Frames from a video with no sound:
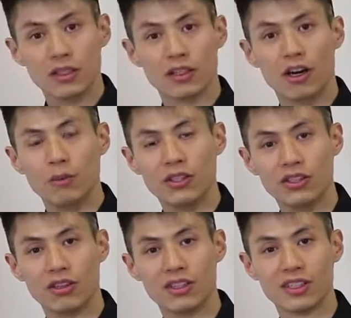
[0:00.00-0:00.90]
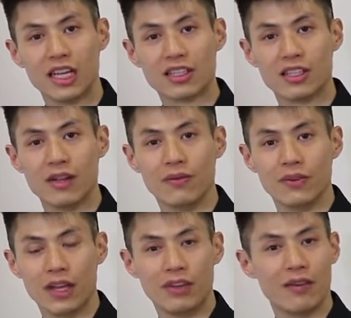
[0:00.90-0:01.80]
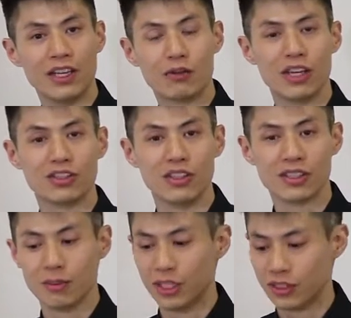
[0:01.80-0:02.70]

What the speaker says: So I hope you enjoyed this lesson. If you have any questions,